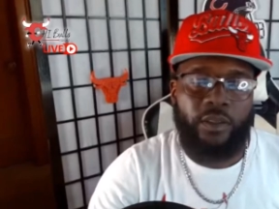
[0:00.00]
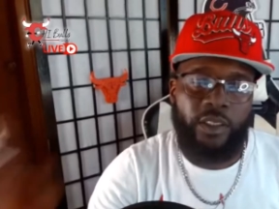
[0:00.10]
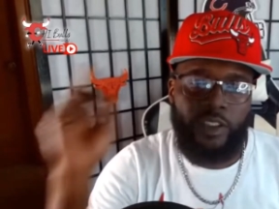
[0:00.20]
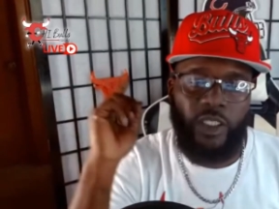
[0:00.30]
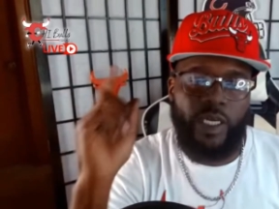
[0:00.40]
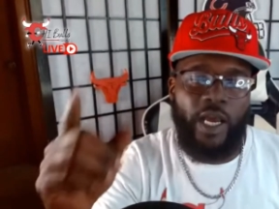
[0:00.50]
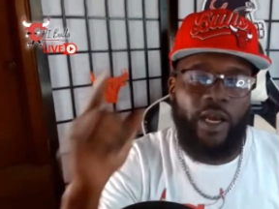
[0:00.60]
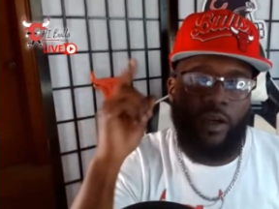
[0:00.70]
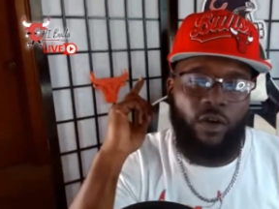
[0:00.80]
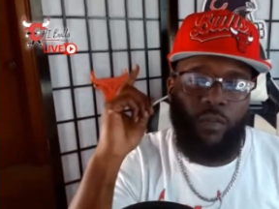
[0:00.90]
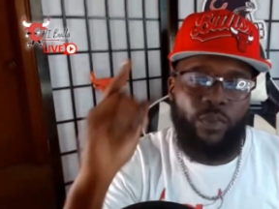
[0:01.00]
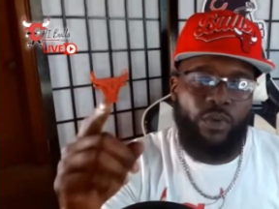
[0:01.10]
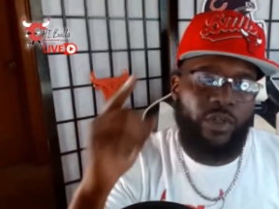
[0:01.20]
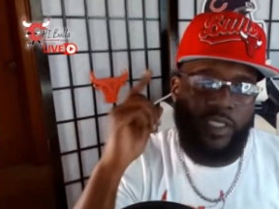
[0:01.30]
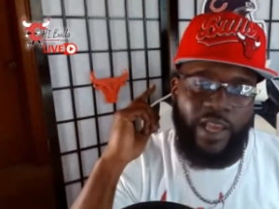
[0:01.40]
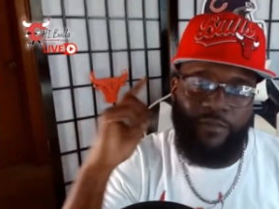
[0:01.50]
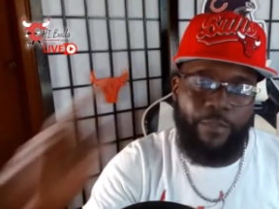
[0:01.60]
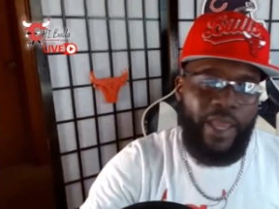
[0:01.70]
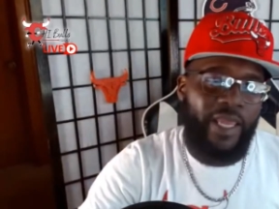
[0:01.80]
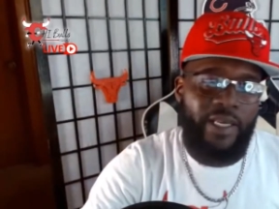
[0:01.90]
The Chicago Bulls have
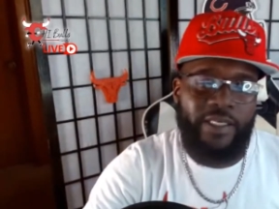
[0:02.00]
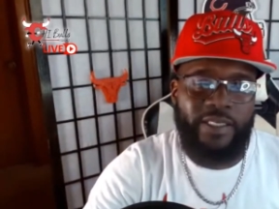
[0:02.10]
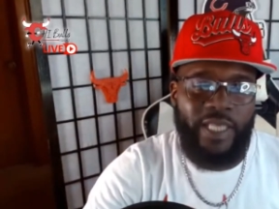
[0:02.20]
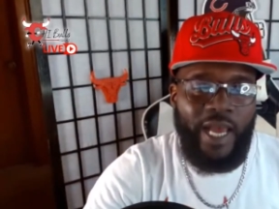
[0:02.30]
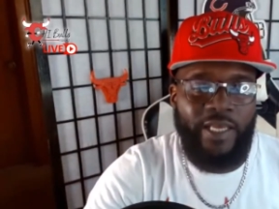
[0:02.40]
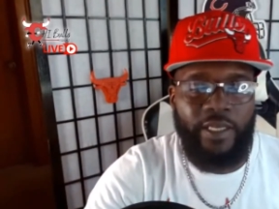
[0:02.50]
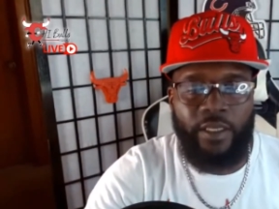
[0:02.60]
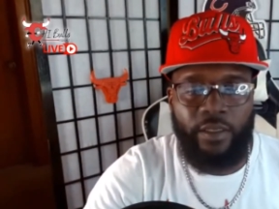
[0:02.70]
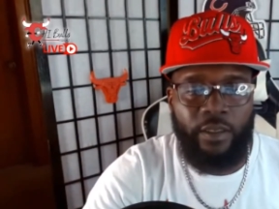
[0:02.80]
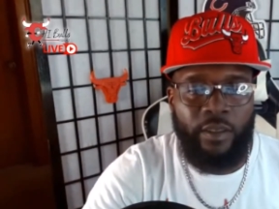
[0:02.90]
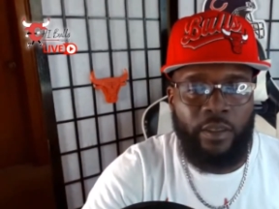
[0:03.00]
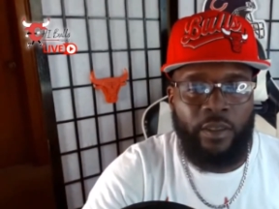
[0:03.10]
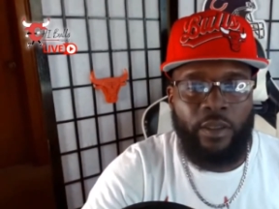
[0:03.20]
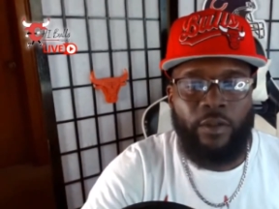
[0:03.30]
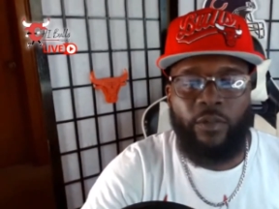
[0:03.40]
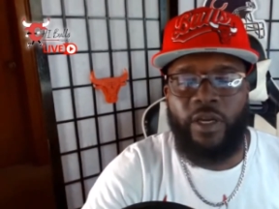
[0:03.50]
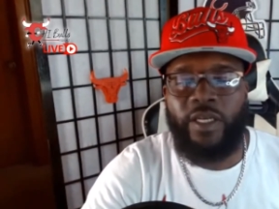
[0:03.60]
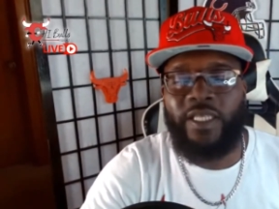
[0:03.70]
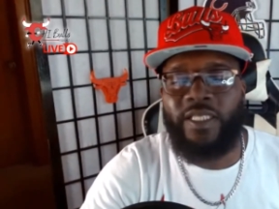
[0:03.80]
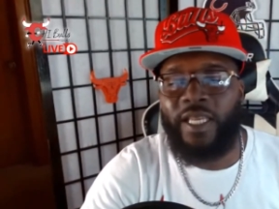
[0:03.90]
made a signing. We'll
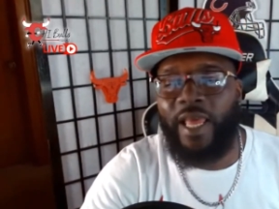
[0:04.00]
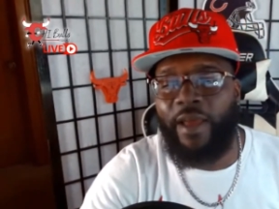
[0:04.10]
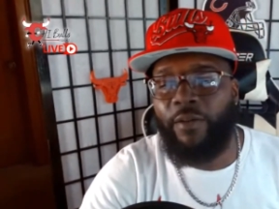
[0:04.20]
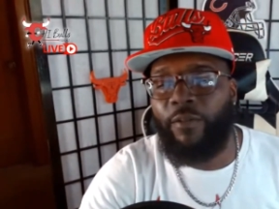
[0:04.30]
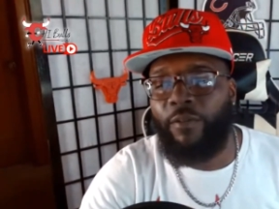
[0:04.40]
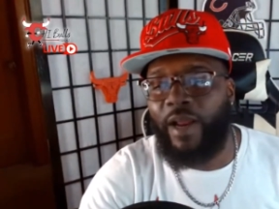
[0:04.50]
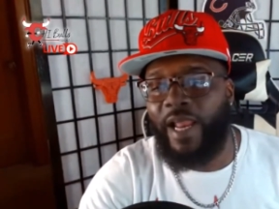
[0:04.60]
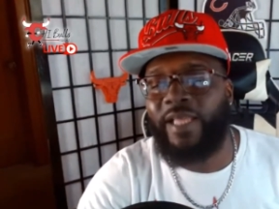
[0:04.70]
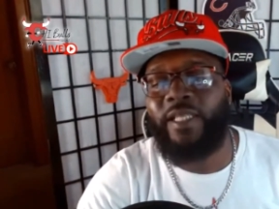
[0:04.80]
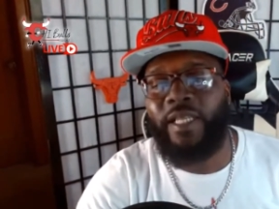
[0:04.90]
get to that right after